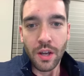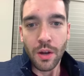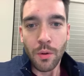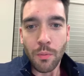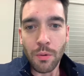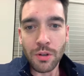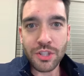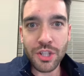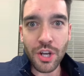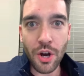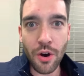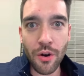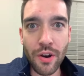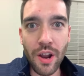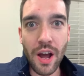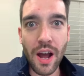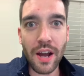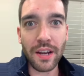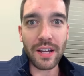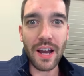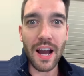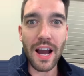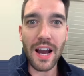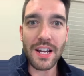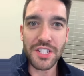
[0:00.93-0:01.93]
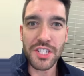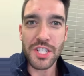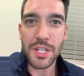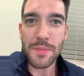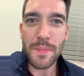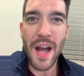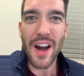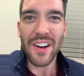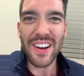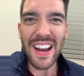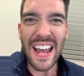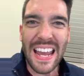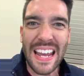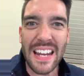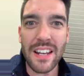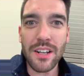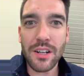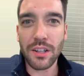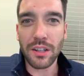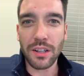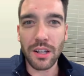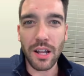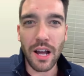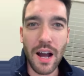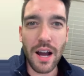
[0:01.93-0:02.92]
What's going on, guys? It's about 8
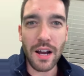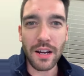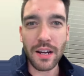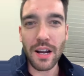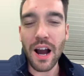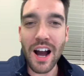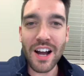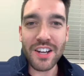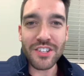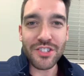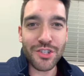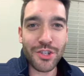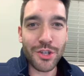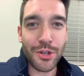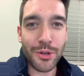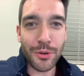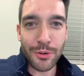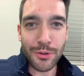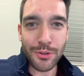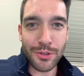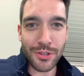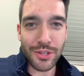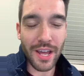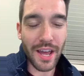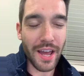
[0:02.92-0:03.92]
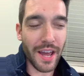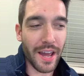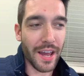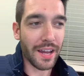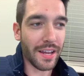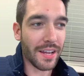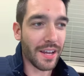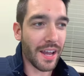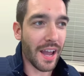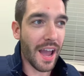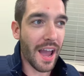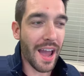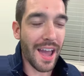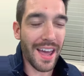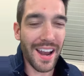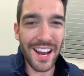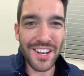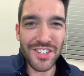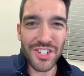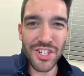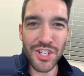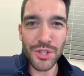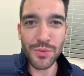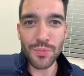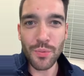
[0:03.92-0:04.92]
o'clock on Tuesday, and
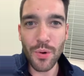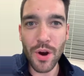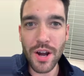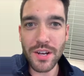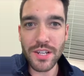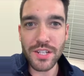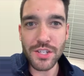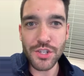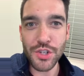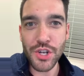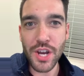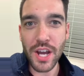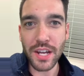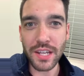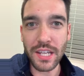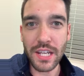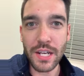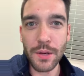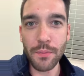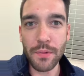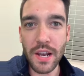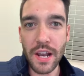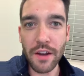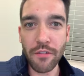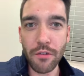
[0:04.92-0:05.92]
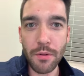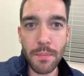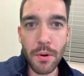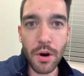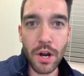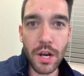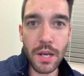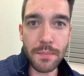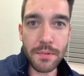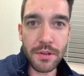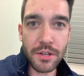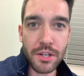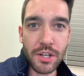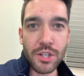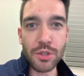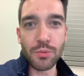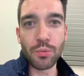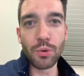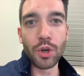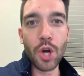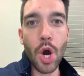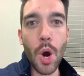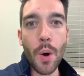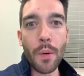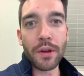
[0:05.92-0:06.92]
I just wanted to check in with everybody because
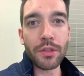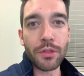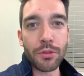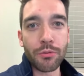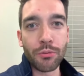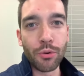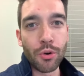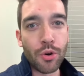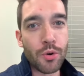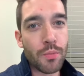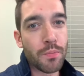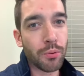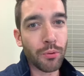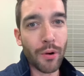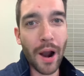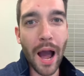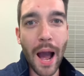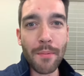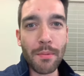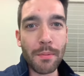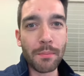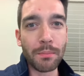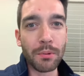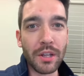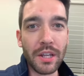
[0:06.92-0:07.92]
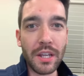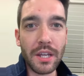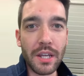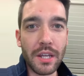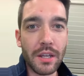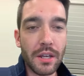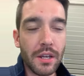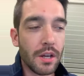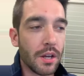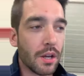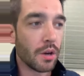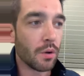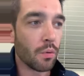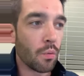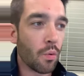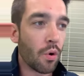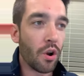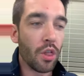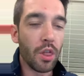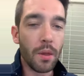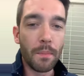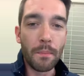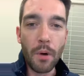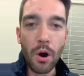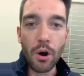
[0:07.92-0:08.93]
we're going through probably
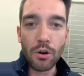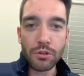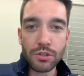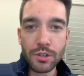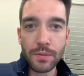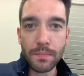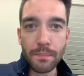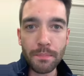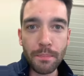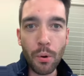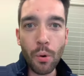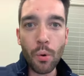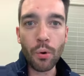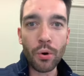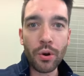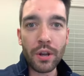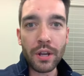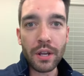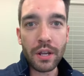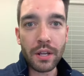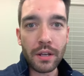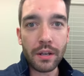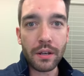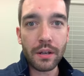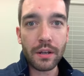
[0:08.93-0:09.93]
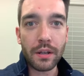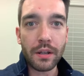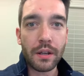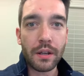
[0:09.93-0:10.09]
one of the most important